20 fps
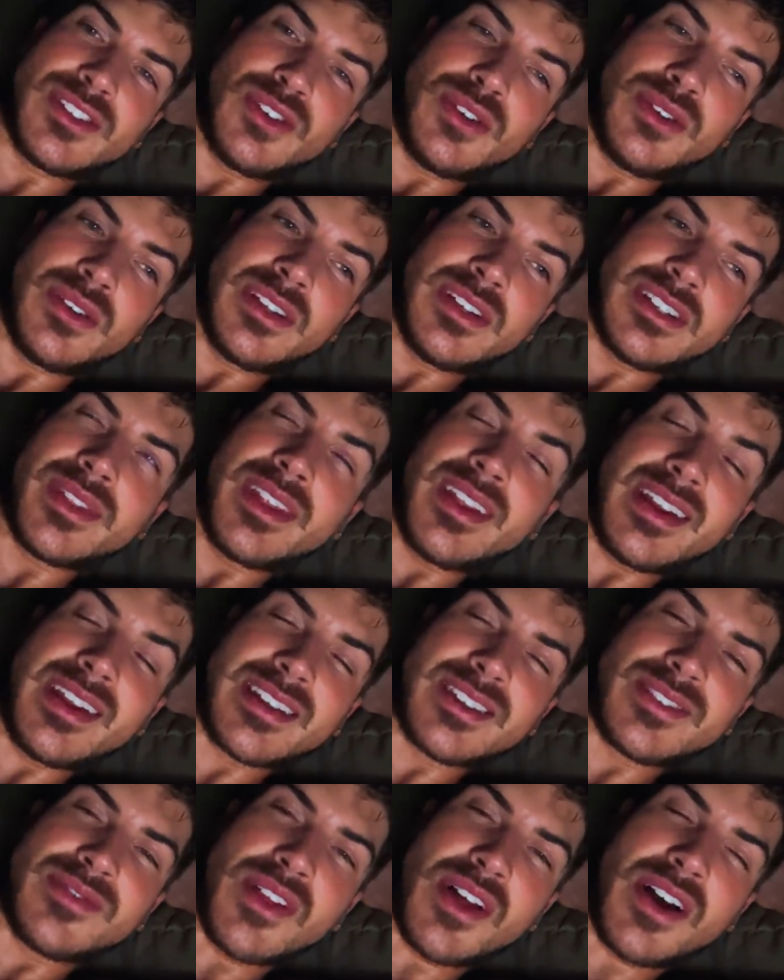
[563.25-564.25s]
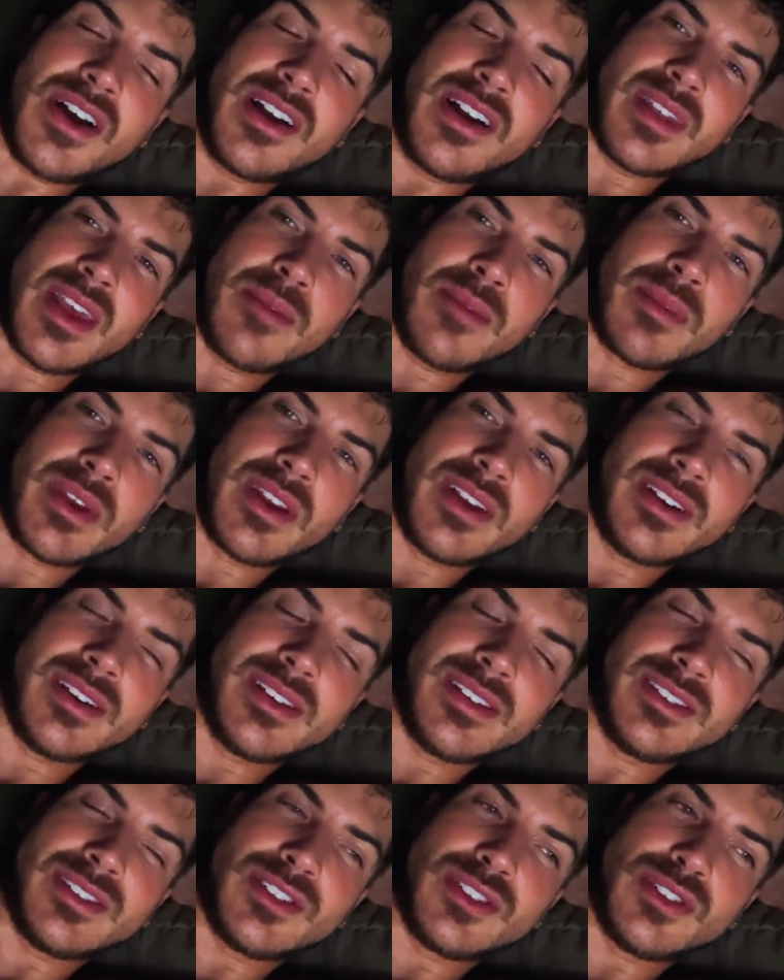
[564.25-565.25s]
Tune in to the next vlog. I'm
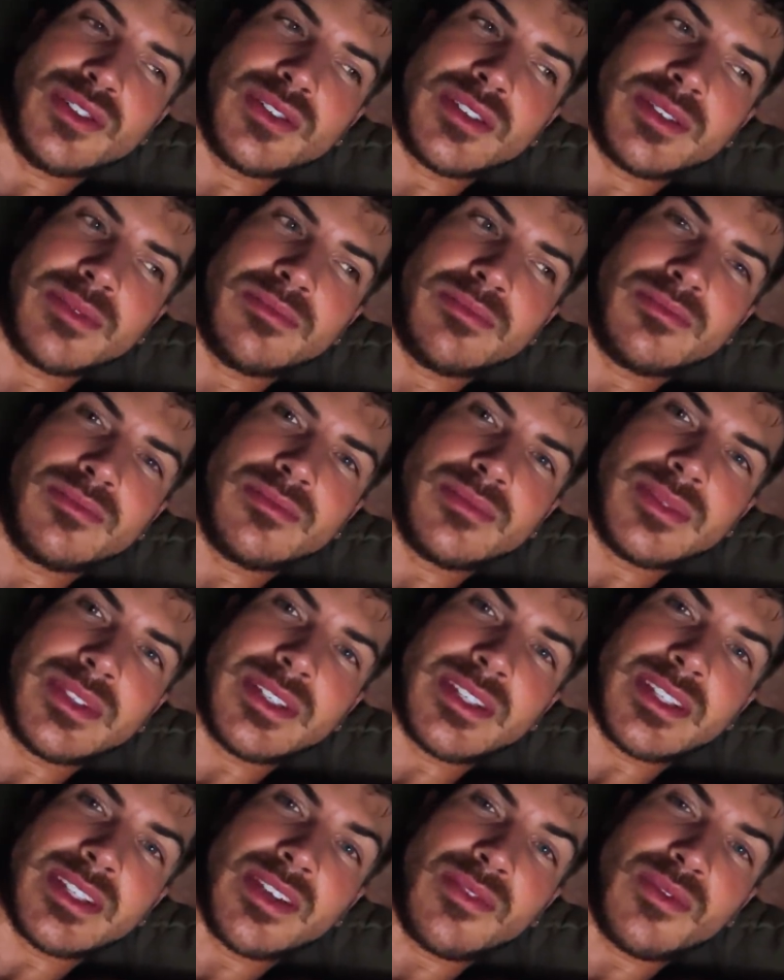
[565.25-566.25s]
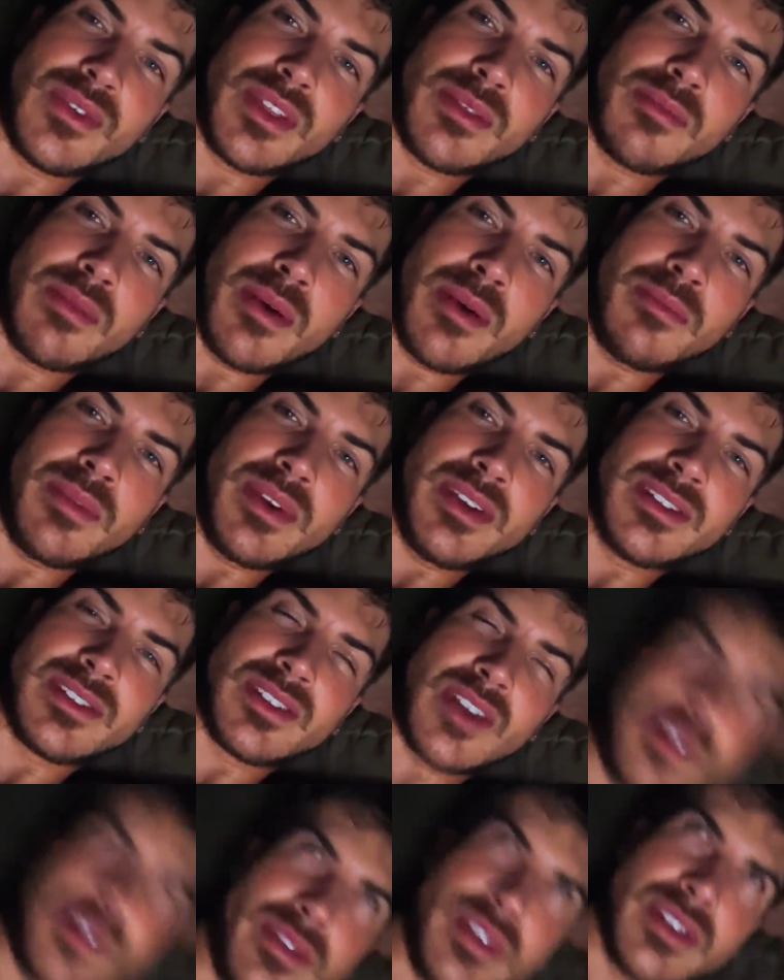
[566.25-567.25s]
gonna do some stuff with the puppies,
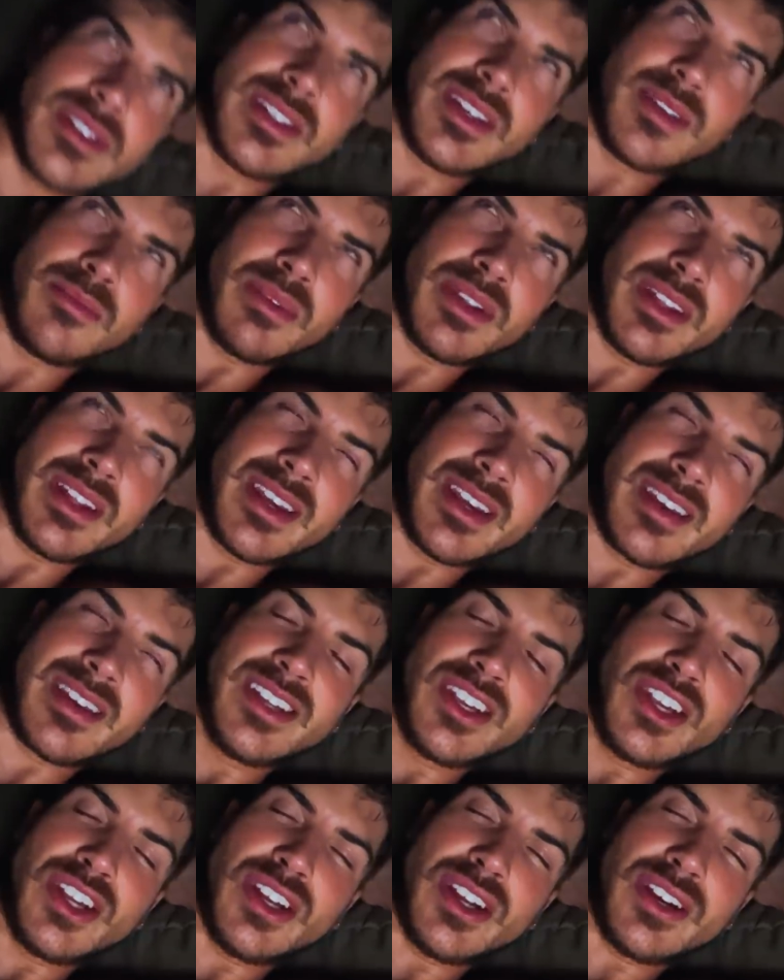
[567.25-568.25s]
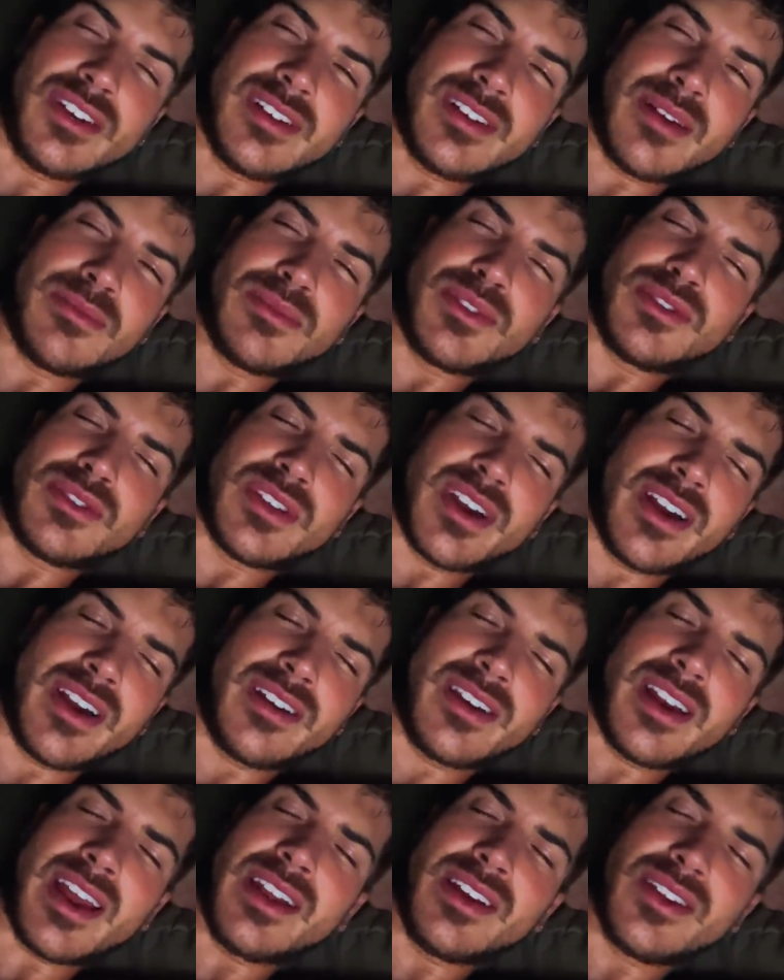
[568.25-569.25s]
obviously. But like, you know, I'm too
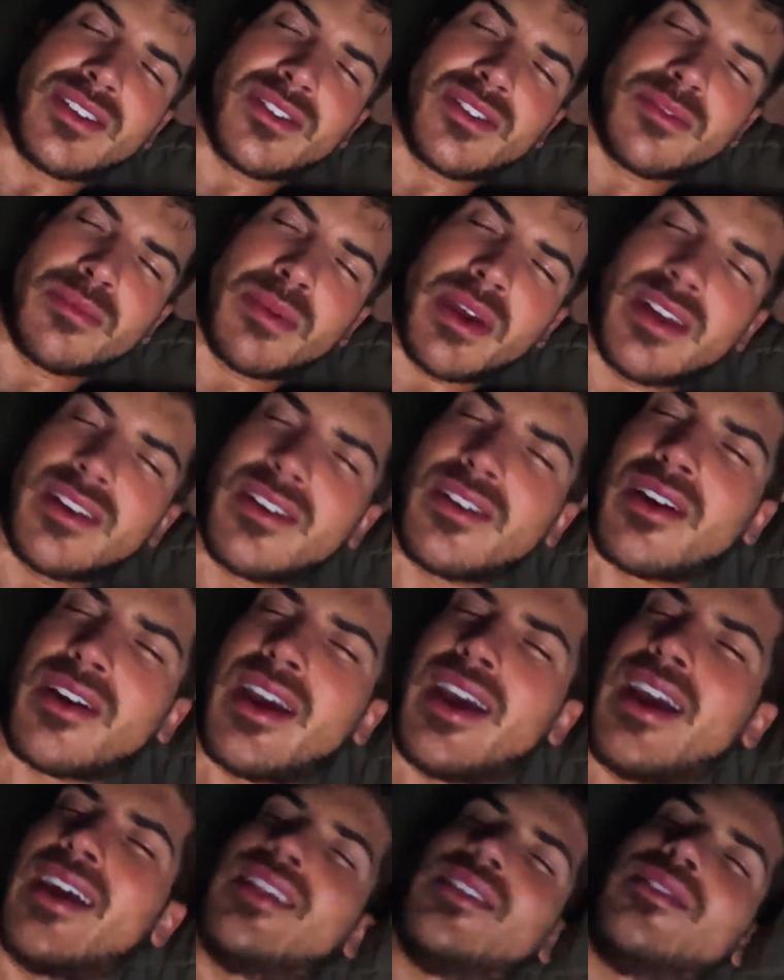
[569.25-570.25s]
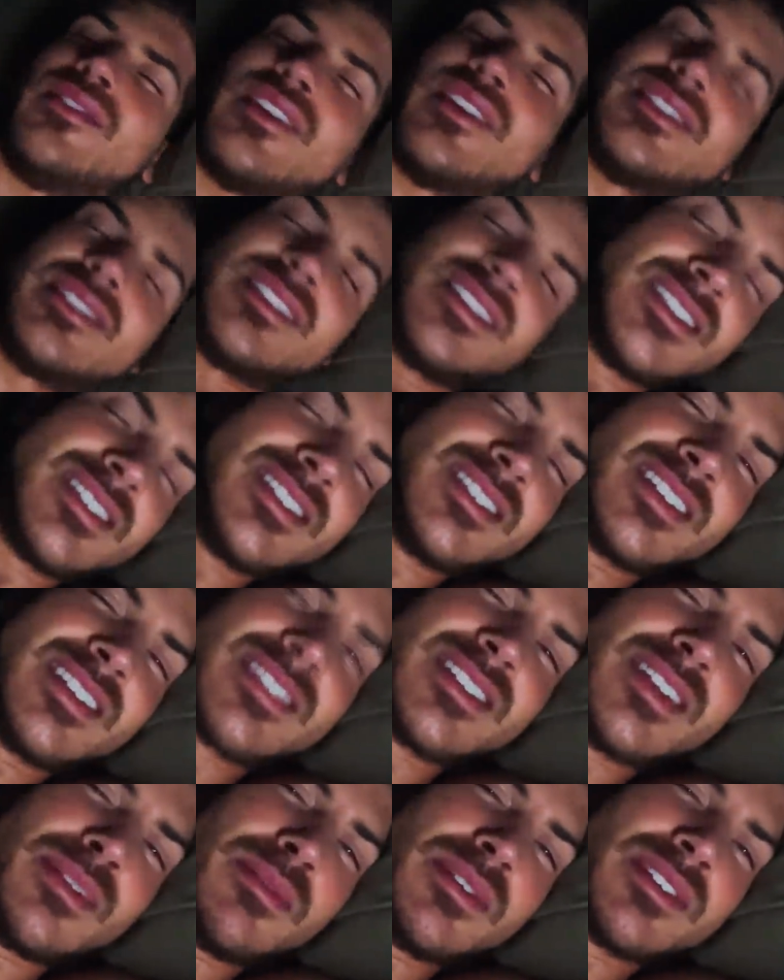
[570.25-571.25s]
tired. I need to go to bed. Okay, I love you guys. Until
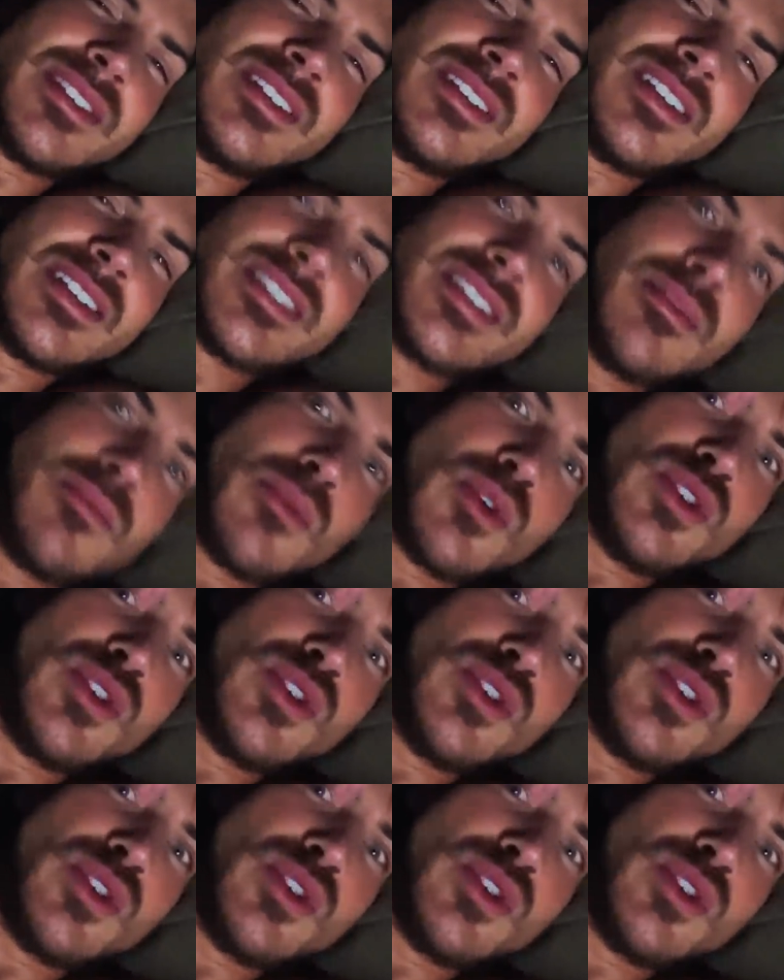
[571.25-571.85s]
next time, I'll see you next time.